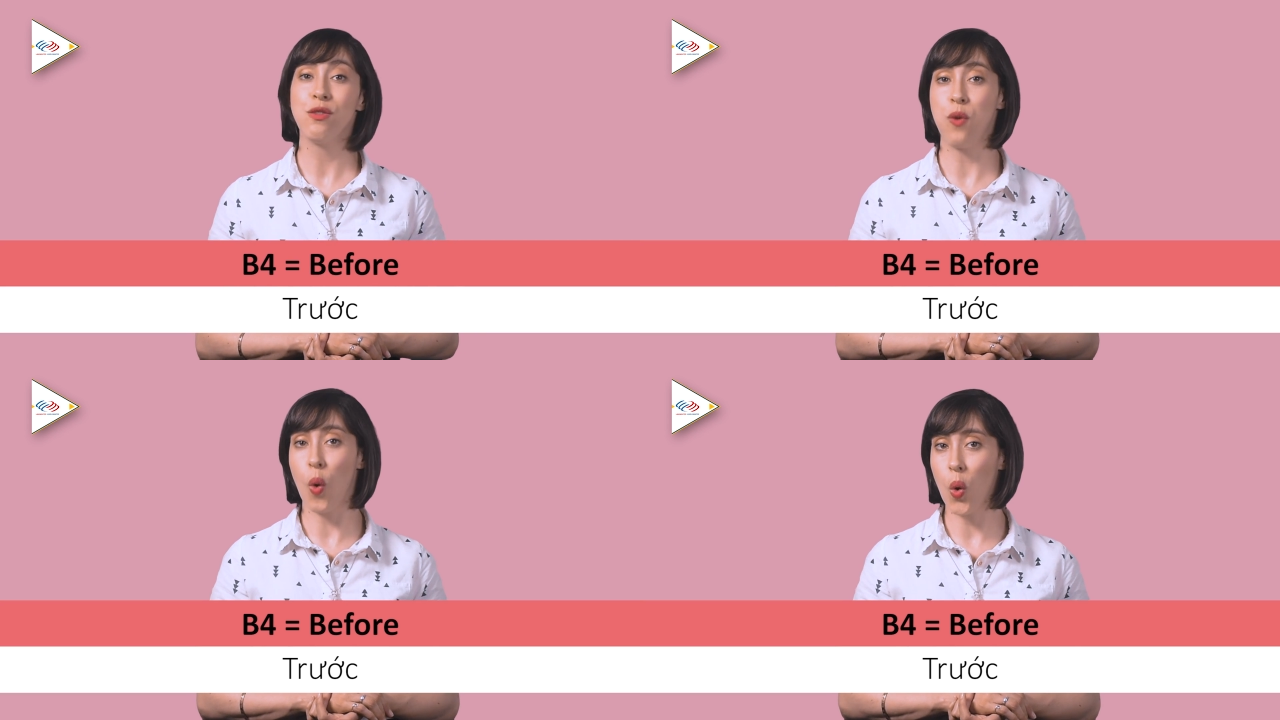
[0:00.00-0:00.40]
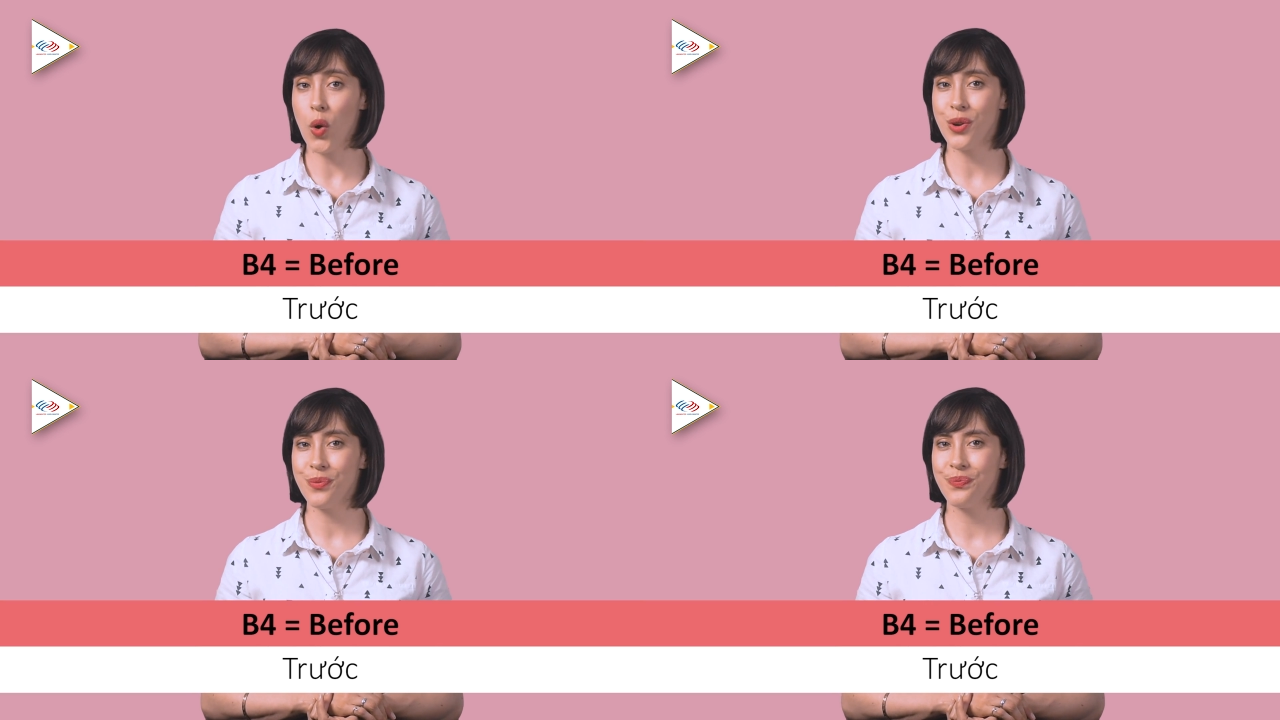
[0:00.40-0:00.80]

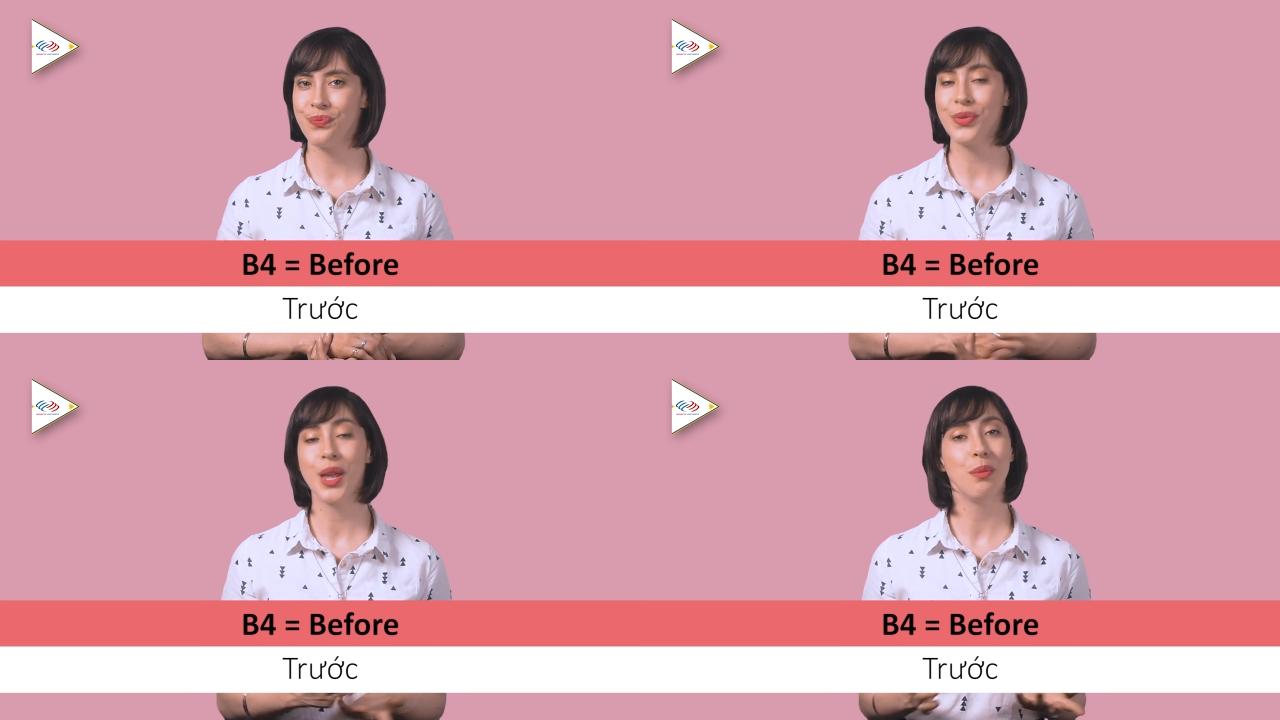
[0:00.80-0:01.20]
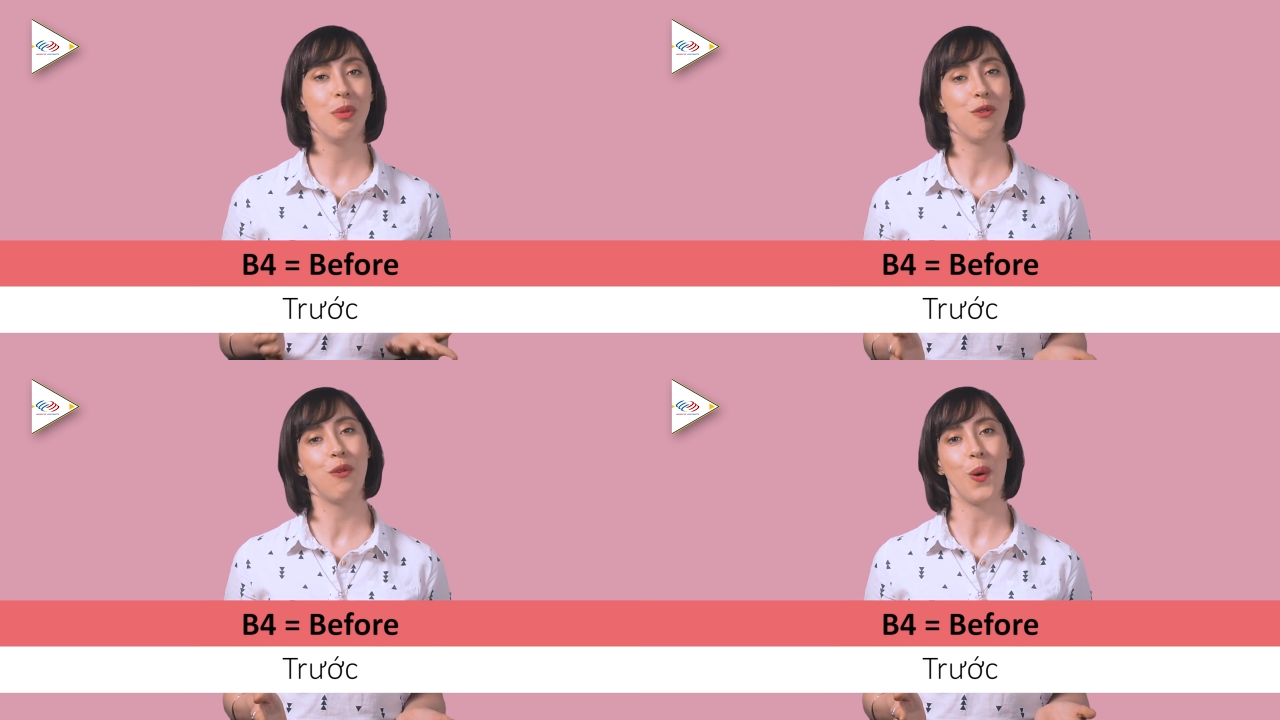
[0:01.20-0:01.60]
for
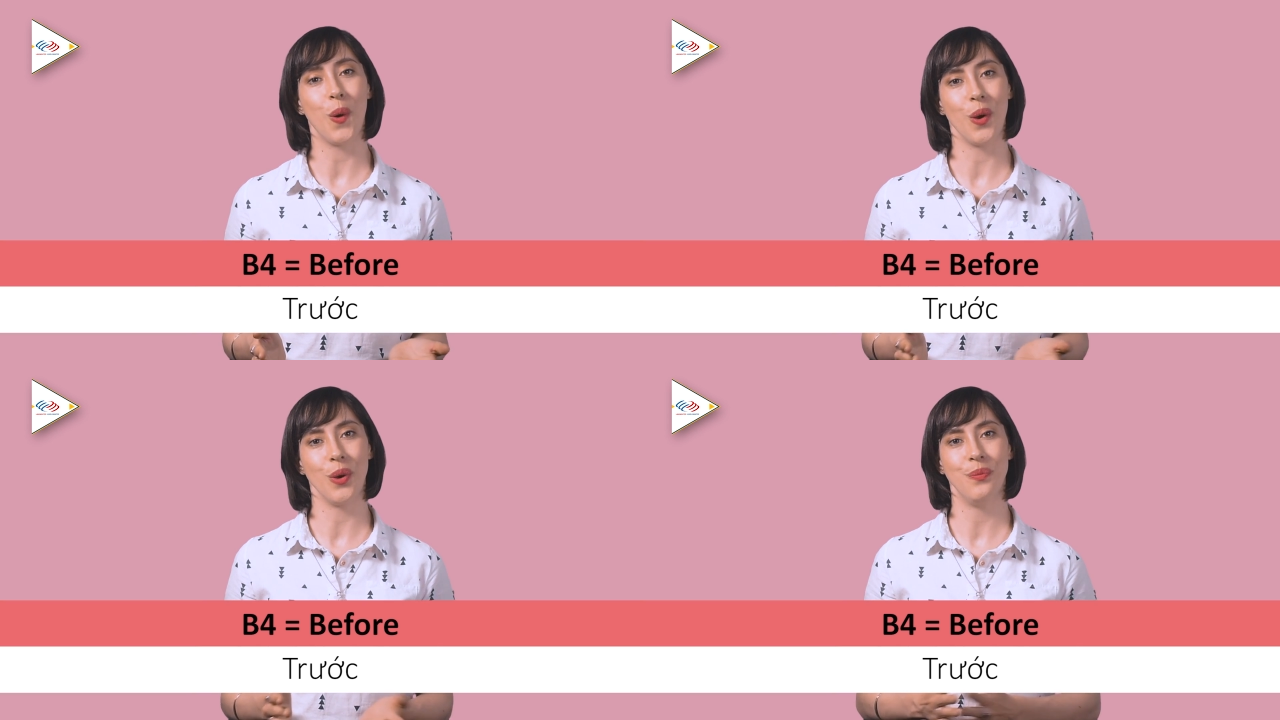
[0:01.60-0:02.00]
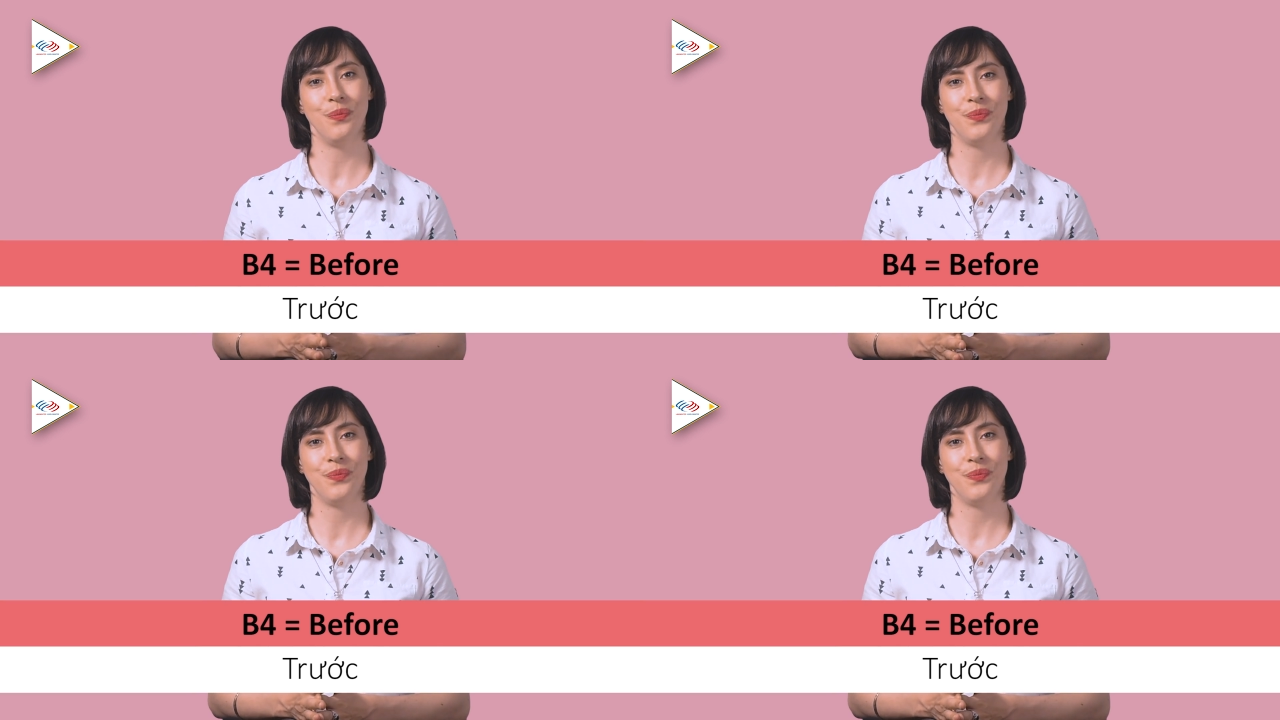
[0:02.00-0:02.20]
before.